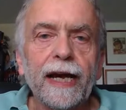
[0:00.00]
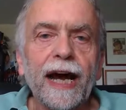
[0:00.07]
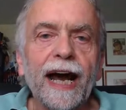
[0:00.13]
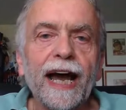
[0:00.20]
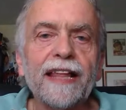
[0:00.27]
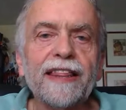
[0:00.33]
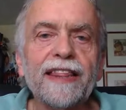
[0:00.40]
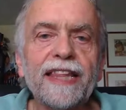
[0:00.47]

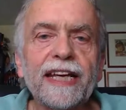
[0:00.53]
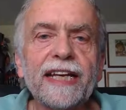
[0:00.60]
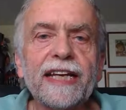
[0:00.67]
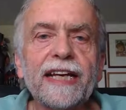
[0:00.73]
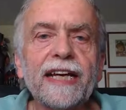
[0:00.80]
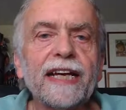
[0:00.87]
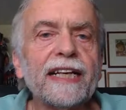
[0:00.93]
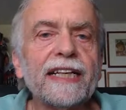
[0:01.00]
I
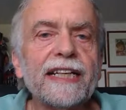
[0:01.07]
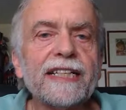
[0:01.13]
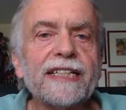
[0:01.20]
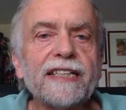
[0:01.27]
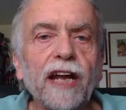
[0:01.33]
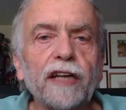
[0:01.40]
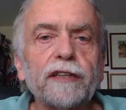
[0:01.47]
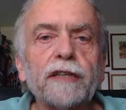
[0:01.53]
think it
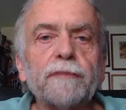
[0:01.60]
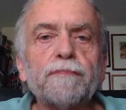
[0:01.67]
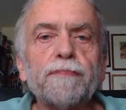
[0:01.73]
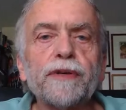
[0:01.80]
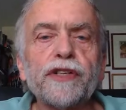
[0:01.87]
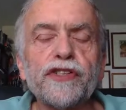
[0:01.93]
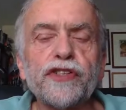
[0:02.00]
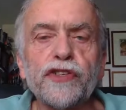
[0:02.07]
is not
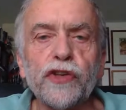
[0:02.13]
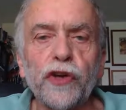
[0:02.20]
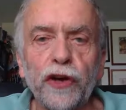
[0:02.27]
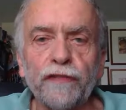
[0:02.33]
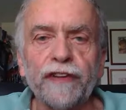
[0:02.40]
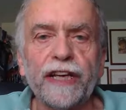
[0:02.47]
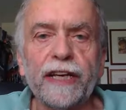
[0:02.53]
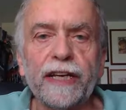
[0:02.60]

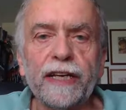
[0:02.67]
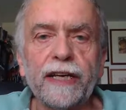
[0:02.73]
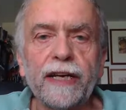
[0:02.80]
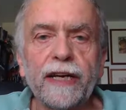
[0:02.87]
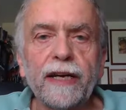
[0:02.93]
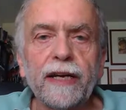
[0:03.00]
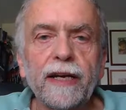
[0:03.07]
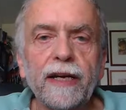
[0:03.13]
preserving
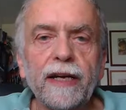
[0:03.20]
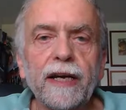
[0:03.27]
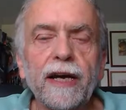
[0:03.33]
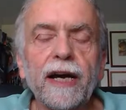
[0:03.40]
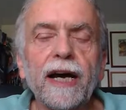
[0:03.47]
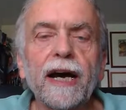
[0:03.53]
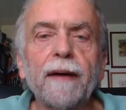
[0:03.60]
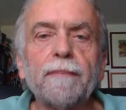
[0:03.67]

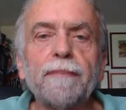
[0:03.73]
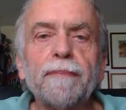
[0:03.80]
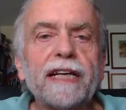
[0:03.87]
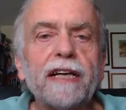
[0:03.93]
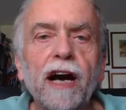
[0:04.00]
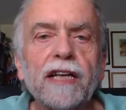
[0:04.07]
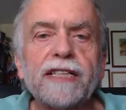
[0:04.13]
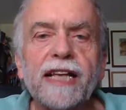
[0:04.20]

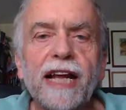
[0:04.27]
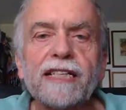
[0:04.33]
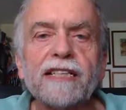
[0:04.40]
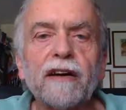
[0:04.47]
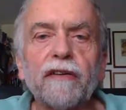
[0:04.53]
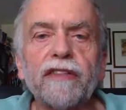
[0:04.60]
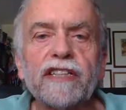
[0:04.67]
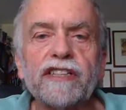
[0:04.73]
because
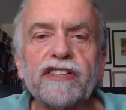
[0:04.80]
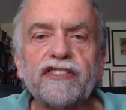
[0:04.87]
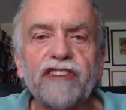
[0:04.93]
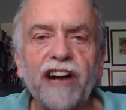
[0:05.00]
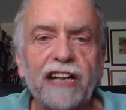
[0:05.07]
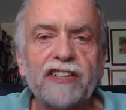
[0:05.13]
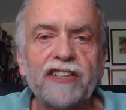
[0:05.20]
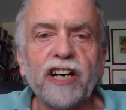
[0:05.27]
although the
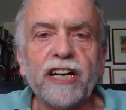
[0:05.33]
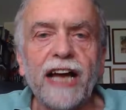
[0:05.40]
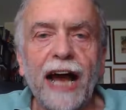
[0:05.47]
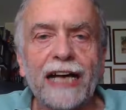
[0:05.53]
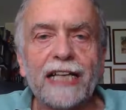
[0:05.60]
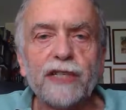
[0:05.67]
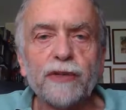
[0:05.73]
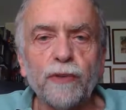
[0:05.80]
structural
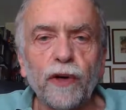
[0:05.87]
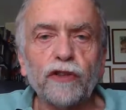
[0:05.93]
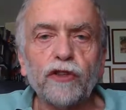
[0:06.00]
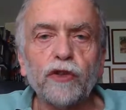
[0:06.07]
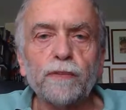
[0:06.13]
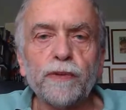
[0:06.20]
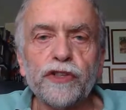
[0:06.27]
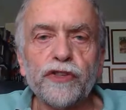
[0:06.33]
guys want
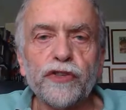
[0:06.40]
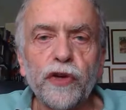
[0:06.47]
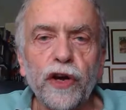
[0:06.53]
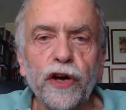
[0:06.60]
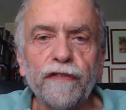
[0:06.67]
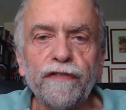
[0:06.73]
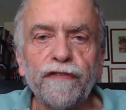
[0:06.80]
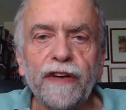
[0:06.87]
to
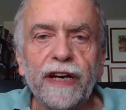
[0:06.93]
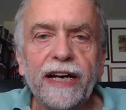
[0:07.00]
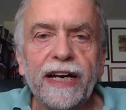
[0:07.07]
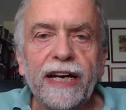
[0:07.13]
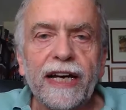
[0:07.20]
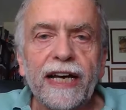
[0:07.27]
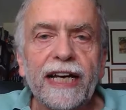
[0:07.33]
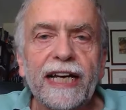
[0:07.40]
preserve,
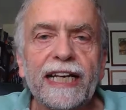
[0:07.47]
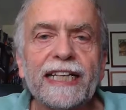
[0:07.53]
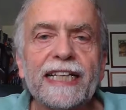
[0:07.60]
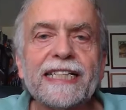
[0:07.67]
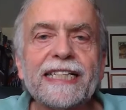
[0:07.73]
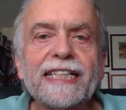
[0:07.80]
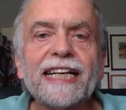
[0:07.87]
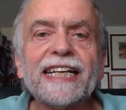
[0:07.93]
it
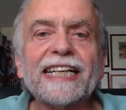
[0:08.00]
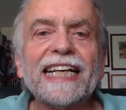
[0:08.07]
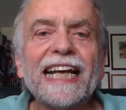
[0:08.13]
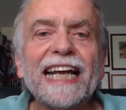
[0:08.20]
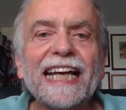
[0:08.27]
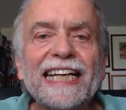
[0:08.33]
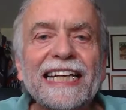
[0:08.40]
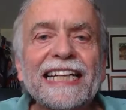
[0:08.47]
is an
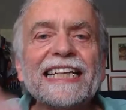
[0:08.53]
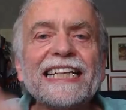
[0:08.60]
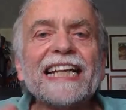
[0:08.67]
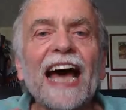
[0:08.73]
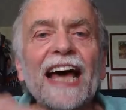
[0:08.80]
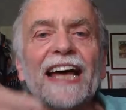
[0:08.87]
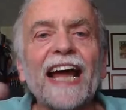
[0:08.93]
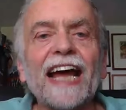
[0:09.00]

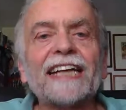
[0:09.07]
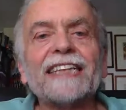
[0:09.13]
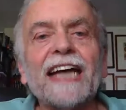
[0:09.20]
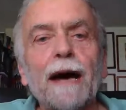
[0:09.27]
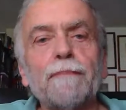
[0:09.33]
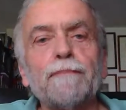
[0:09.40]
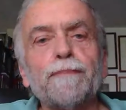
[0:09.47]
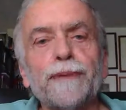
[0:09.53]
indirect
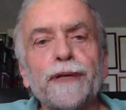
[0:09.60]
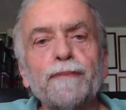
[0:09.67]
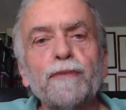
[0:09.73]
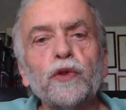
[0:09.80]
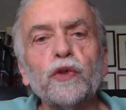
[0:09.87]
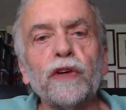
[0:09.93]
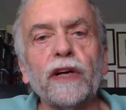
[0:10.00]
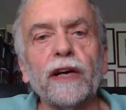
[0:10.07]
hump
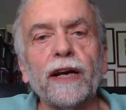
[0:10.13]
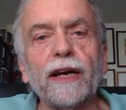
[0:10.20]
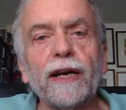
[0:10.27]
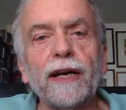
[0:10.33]
removal.